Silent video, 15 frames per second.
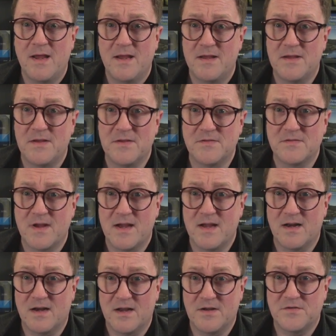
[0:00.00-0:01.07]
is a
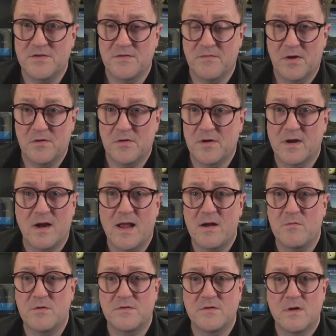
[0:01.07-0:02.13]
lazy evaluated
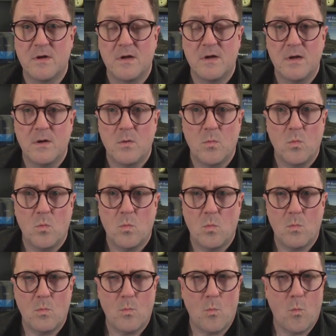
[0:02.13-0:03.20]
language,
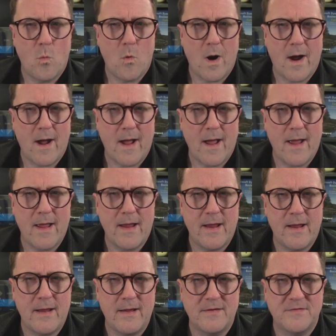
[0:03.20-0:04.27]
why
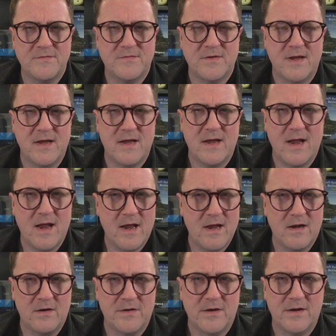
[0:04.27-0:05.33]
is
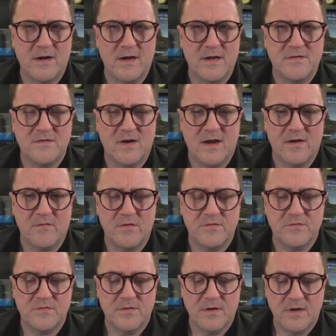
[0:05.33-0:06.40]
AL not a lazy
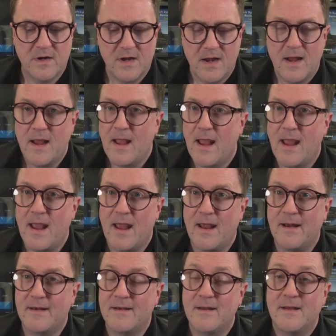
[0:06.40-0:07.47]
language?
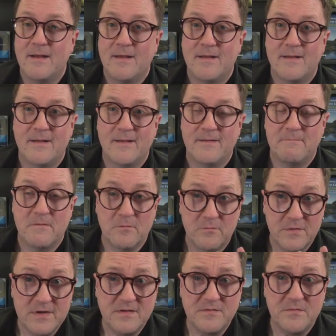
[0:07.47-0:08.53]
And the
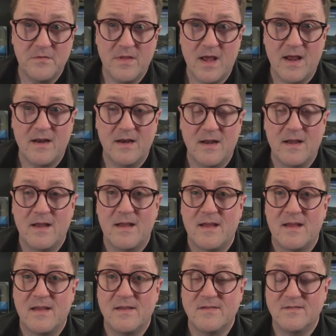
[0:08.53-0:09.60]
reason for that
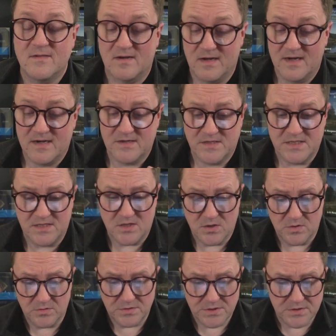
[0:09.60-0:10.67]
is legacy
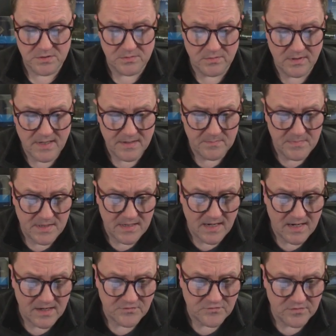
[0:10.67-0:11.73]
code. So let me
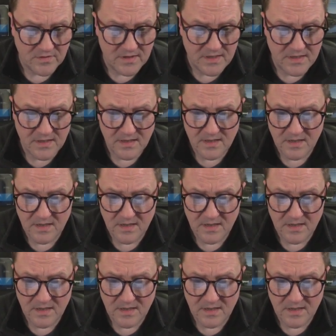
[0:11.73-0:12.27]
actually